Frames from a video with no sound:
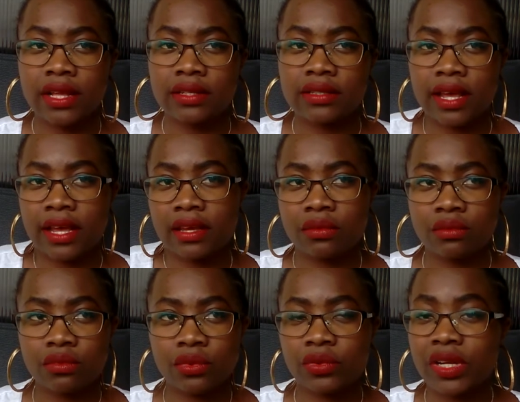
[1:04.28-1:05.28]
And I
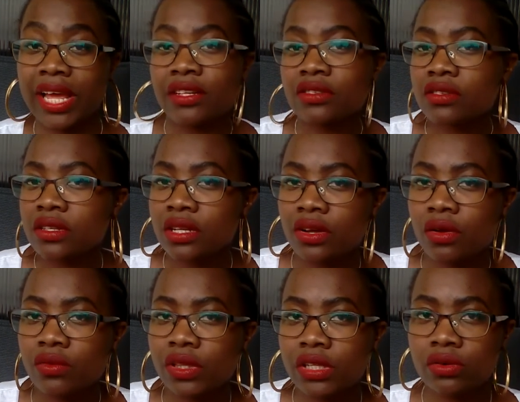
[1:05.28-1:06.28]
would like to start
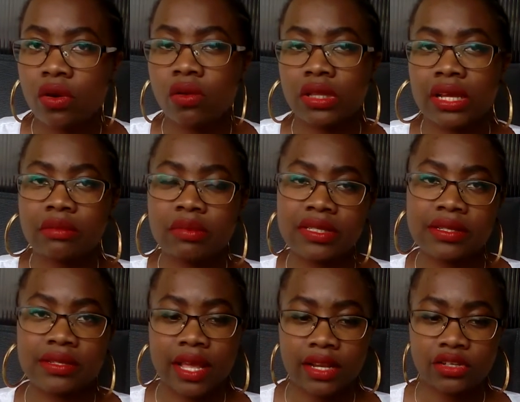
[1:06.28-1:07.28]
our little online
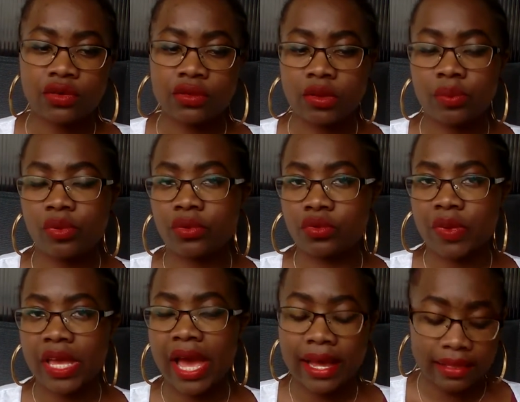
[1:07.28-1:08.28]
business, and your support would
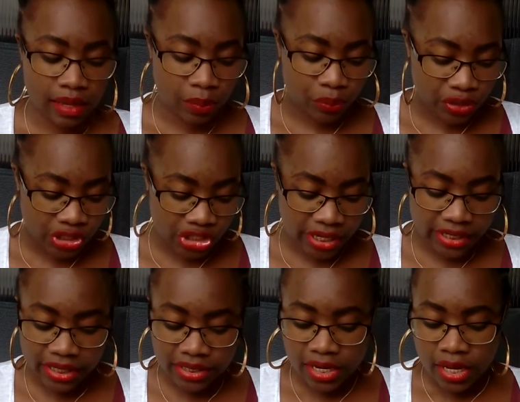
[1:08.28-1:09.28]
be highly
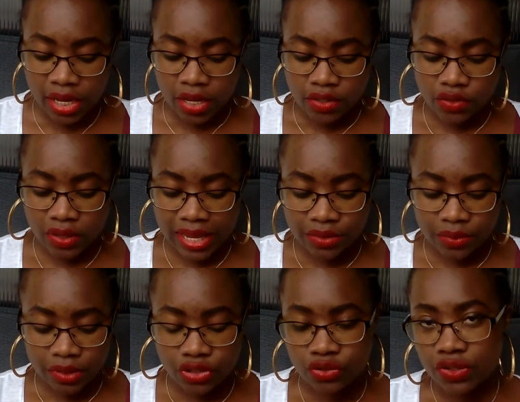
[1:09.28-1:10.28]
appreciated. So last
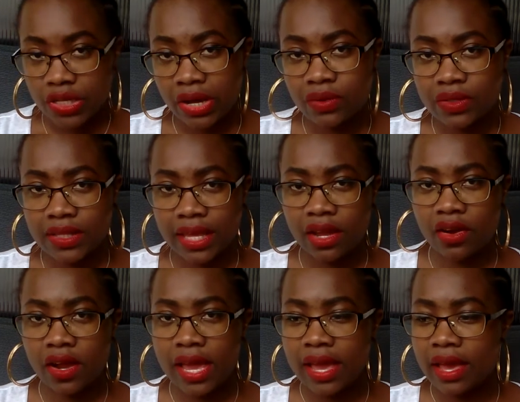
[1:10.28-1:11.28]
week, Tuesday, I was
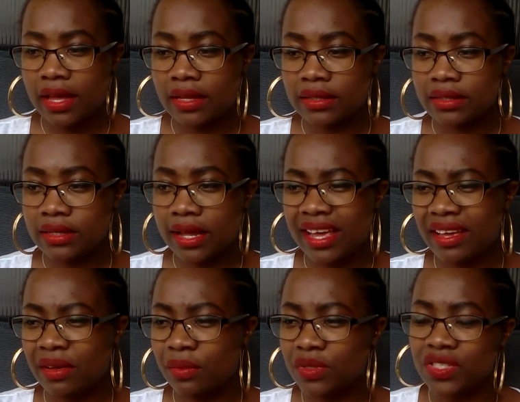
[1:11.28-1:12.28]
there, and
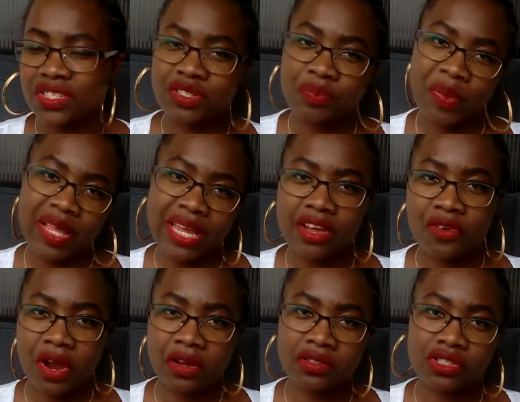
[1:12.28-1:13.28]
I was just playing
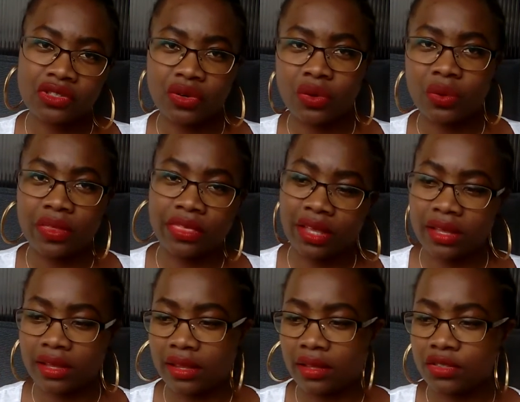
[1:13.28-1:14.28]
around, you know, with
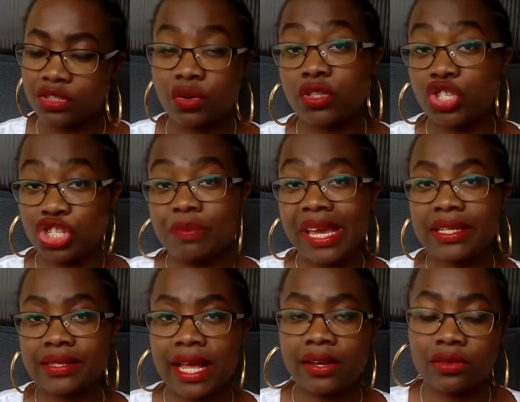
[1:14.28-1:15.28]
the, because she
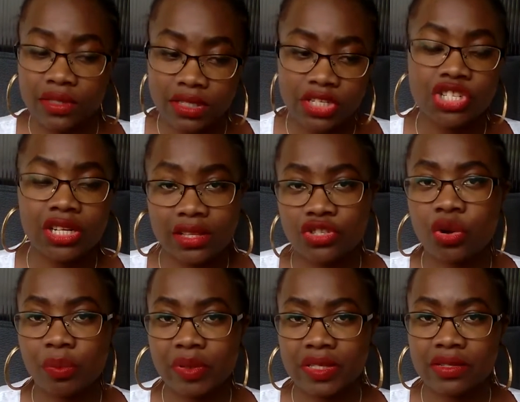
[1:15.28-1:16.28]
makes saddles. Initially, the
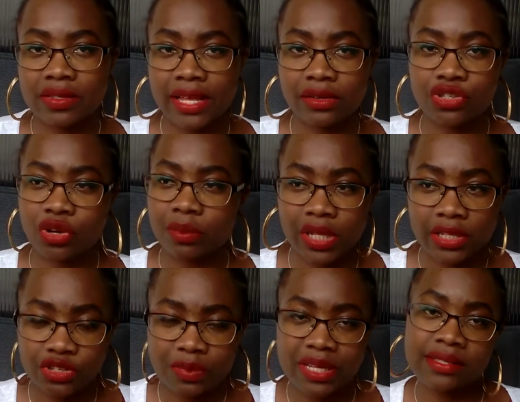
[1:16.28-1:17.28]
shop is a saddle shop. So
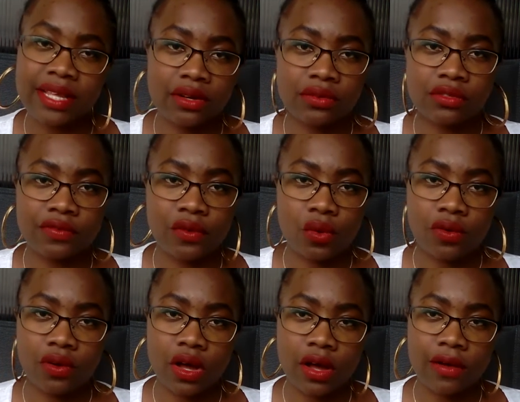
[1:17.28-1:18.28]
like, she makes saddles
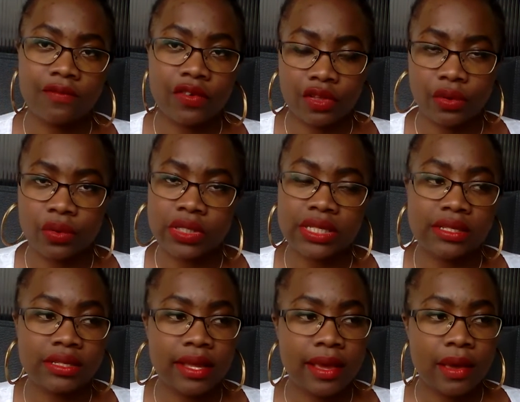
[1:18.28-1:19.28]
for the
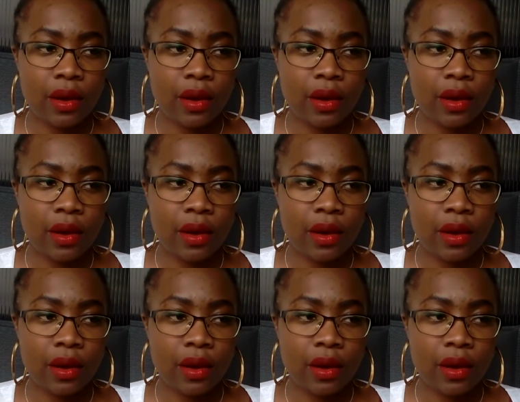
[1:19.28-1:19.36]
horses.